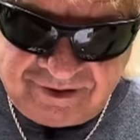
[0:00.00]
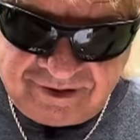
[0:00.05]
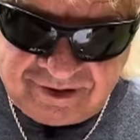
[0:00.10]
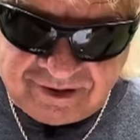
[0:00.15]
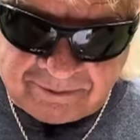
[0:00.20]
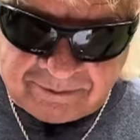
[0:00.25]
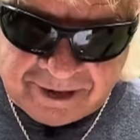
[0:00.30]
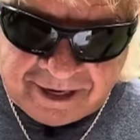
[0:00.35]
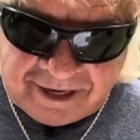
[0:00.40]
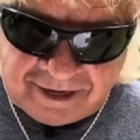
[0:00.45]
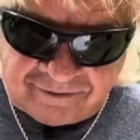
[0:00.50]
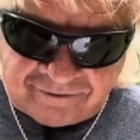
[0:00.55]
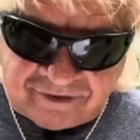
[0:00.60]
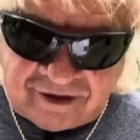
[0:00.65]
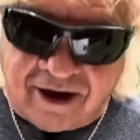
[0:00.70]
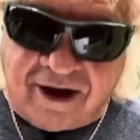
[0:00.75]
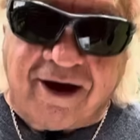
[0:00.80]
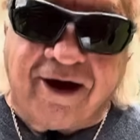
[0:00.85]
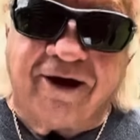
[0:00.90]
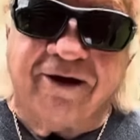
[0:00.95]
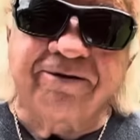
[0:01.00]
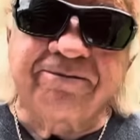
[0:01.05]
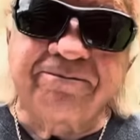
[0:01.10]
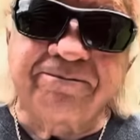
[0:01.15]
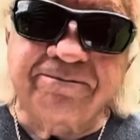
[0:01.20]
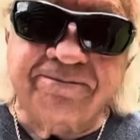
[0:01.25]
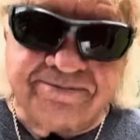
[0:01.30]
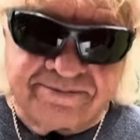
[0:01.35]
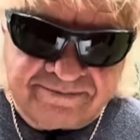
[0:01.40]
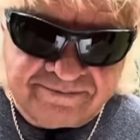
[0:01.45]
The man of God
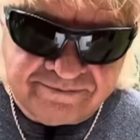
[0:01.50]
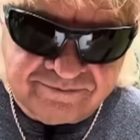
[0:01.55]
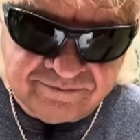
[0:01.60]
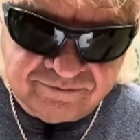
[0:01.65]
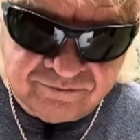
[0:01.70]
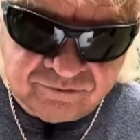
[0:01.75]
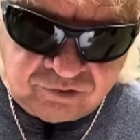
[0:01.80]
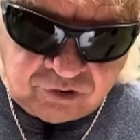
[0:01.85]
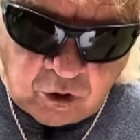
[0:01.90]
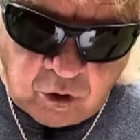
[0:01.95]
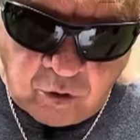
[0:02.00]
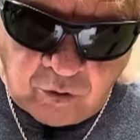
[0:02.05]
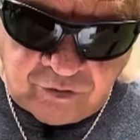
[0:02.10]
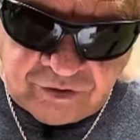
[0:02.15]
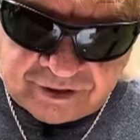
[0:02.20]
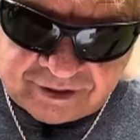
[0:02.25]
told